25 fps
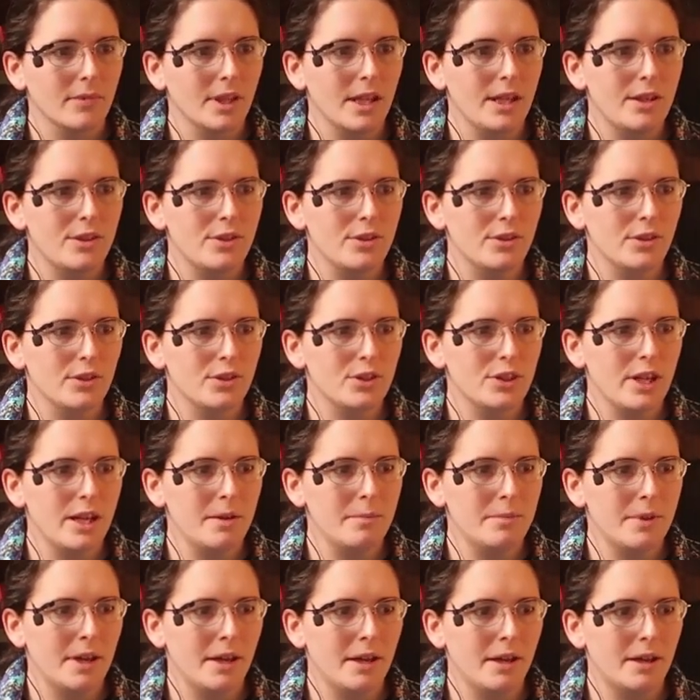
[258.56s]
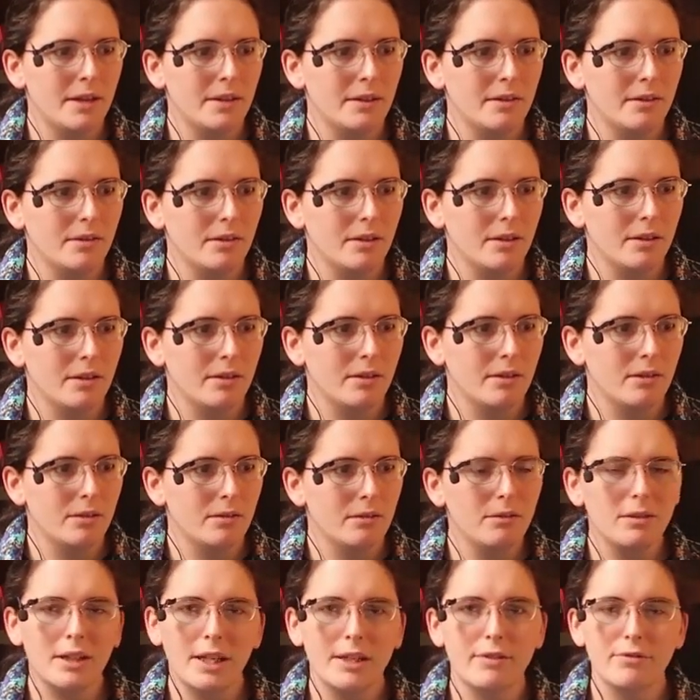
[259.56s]
It's just a shame that,
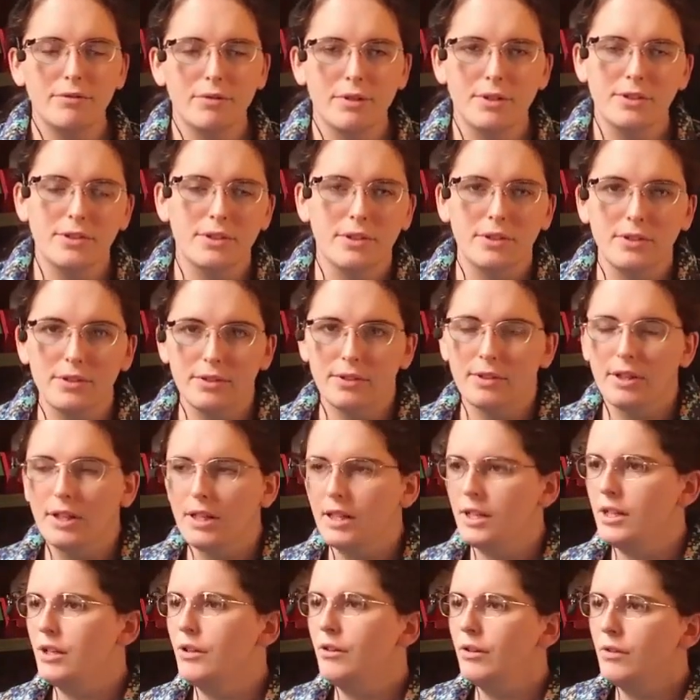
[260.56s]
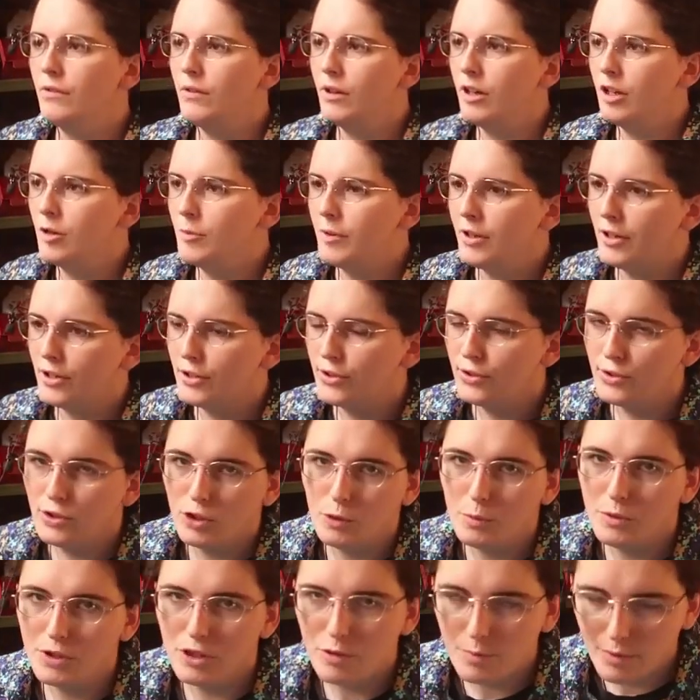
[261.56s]
well, for instance, he could have gone about it
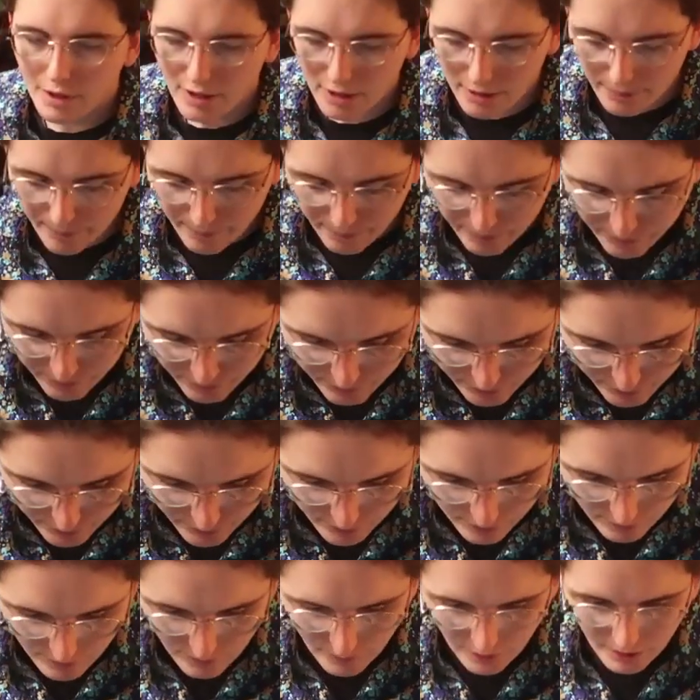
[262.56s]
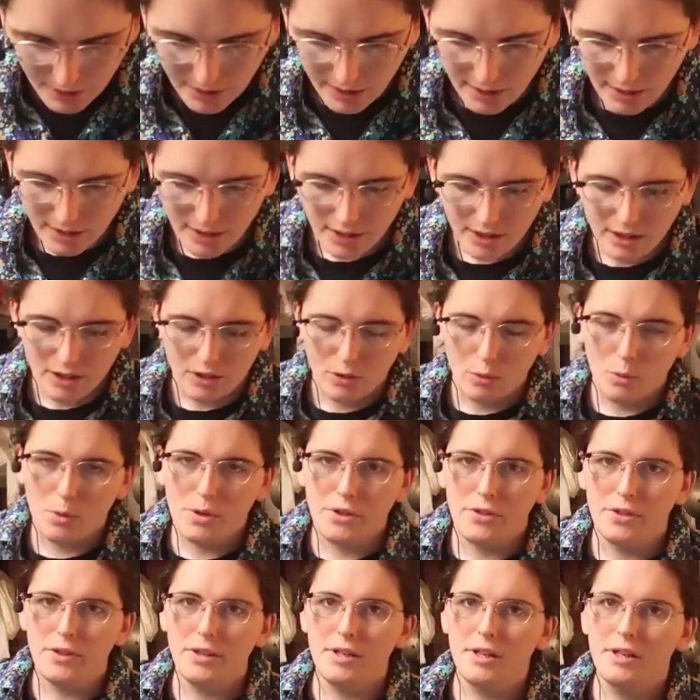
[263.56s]
so much better.
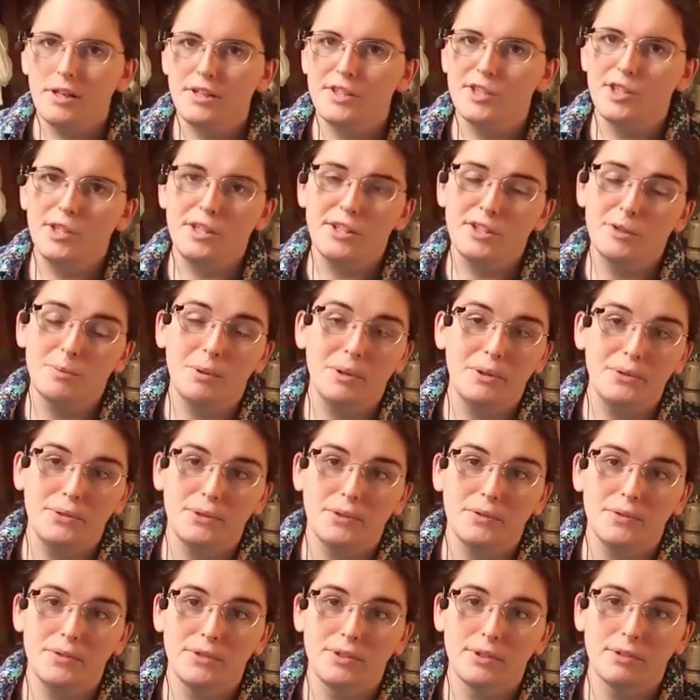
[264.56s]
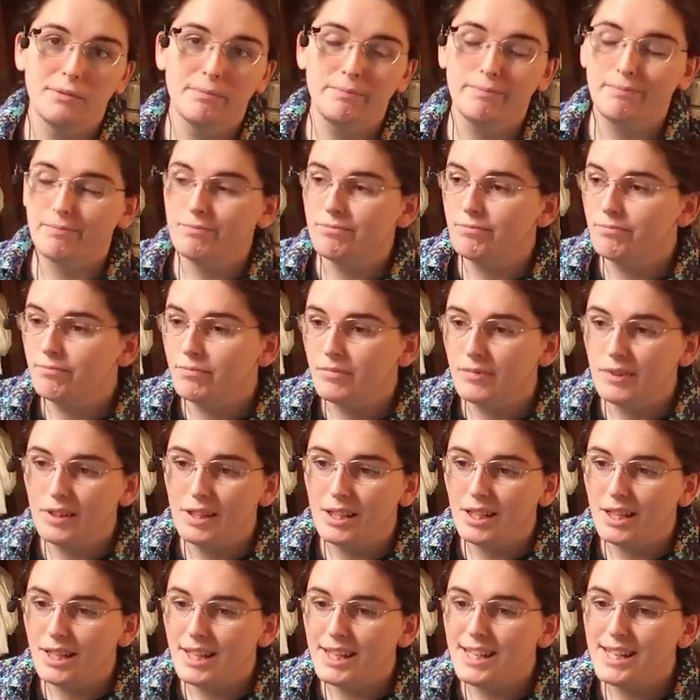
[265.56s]
With the explosives,
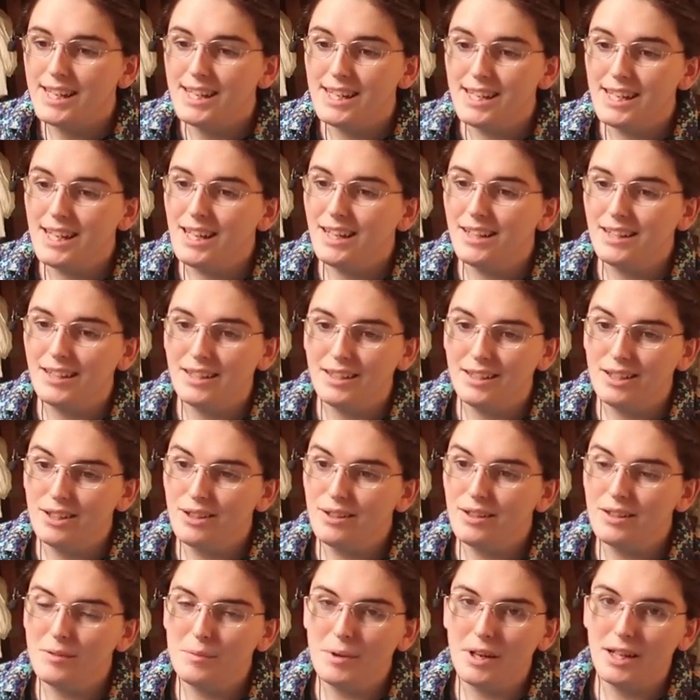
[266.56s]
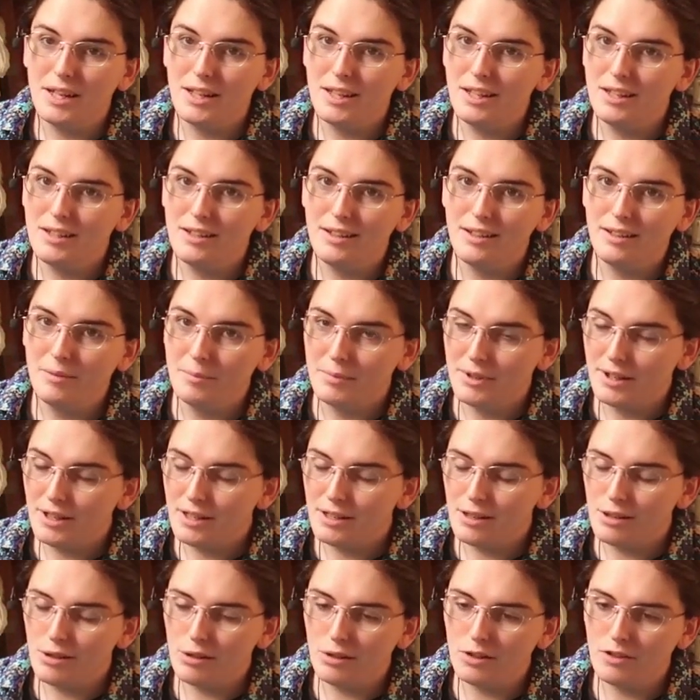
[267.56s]
he had a good amount of income. He
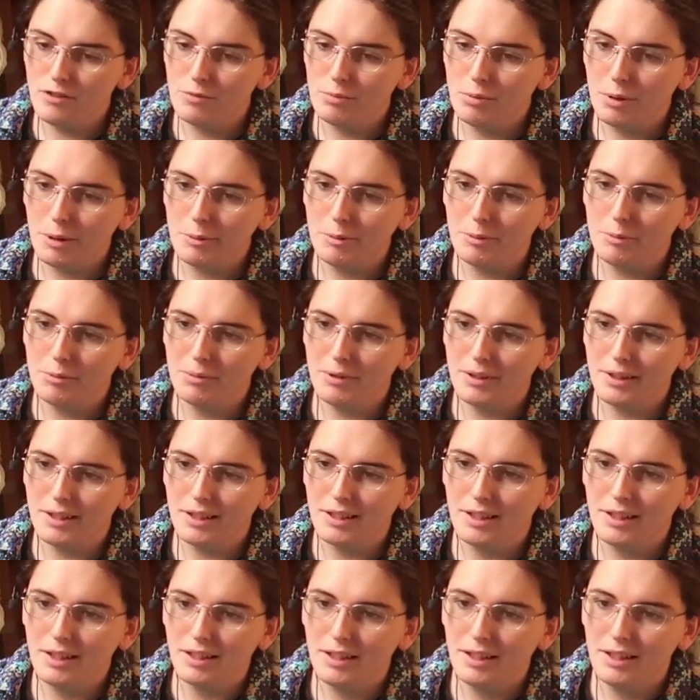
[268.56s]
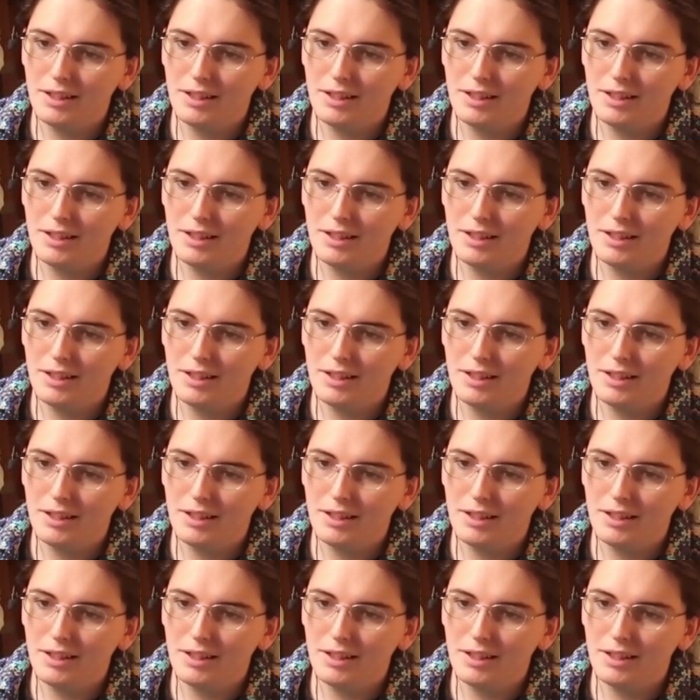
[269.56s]
could have probably,